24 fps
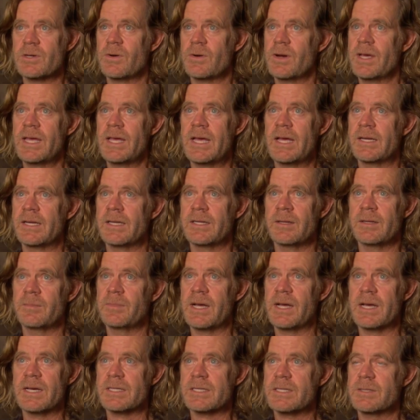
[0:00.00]
crayon in the
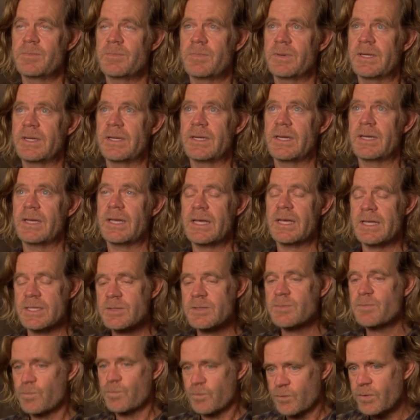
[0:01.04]
box, but
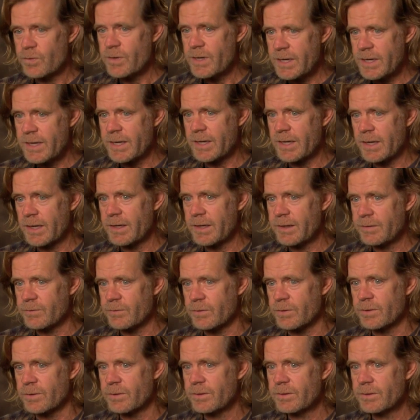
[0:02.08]
he's pretty
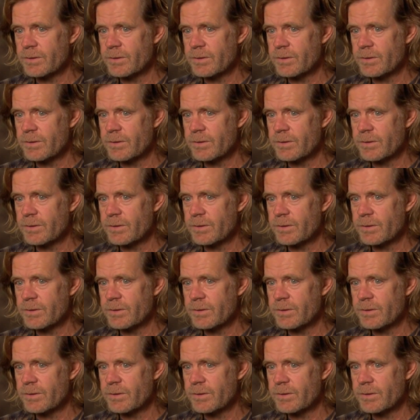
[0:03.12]
clever.